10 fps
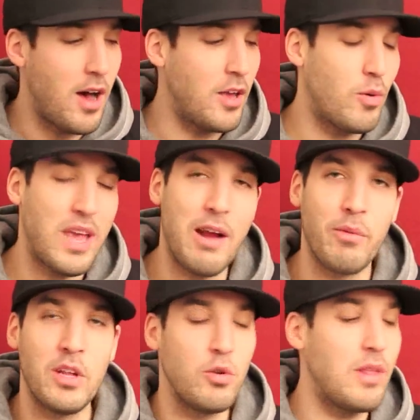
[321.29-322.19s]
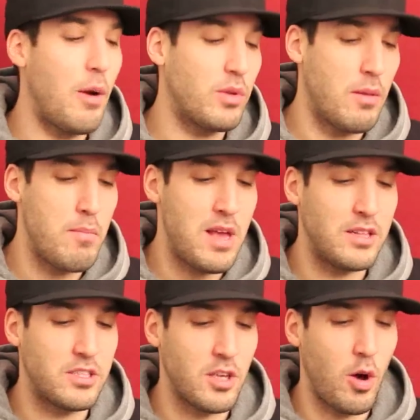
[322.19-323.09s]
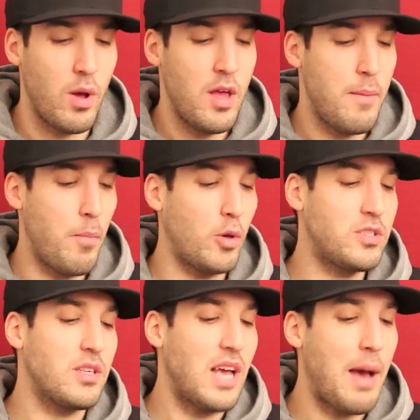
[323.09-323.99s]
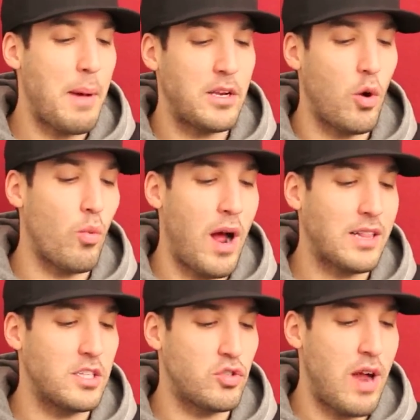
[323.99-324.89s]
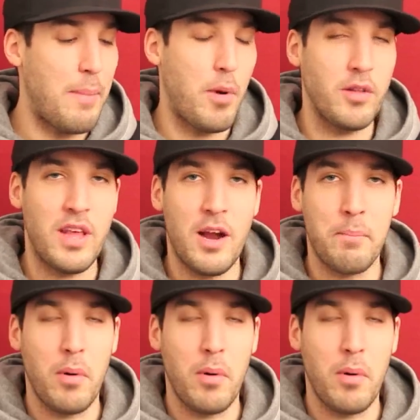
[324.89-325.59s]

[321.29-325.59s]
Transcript: Uh, you can't really do that with the mid. So most of the time I don't rock the strap on there,